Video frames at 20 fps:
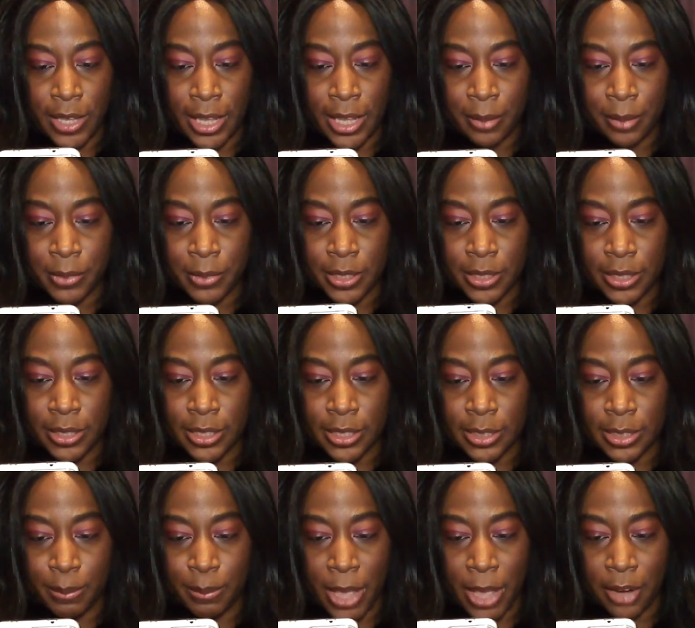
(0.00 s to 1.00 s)
Hampton,
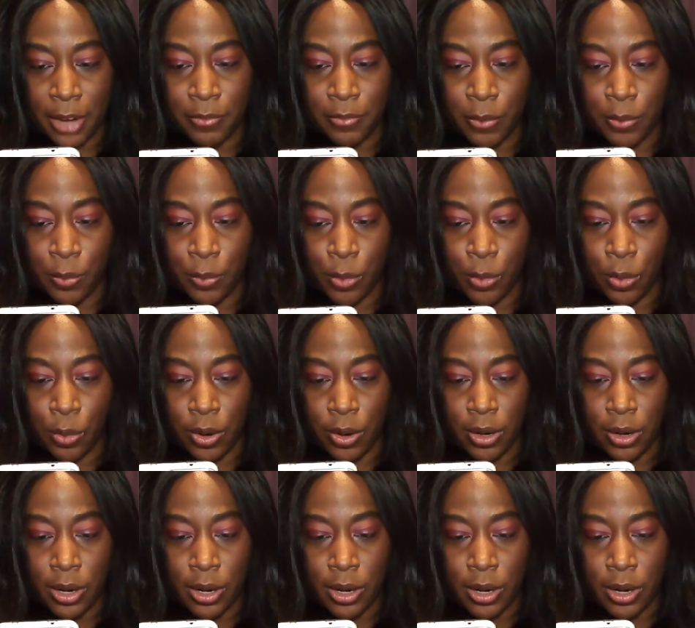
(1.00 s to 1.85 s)
is back from war.